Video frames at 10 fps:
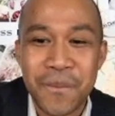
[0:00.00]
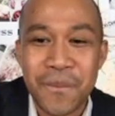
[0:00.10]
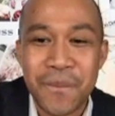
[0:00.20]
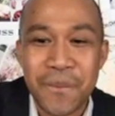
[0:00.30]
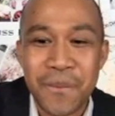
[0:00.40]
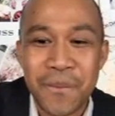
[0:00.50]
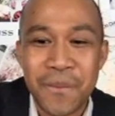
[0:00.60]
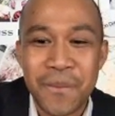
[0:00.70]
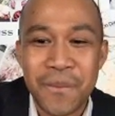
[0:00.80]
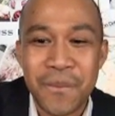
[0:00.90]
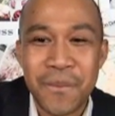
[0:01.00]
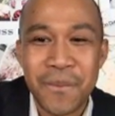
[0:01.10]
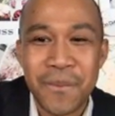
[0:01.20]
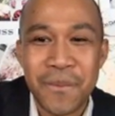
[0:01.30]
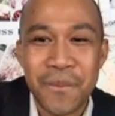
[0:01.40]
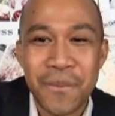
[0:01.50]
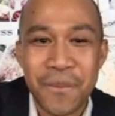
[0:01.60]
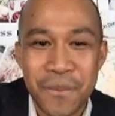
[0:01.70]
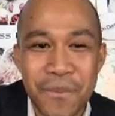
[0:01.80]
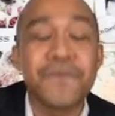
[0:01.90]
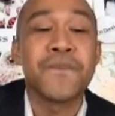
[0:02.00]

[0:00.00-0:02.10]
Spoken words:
The person shown says nothing.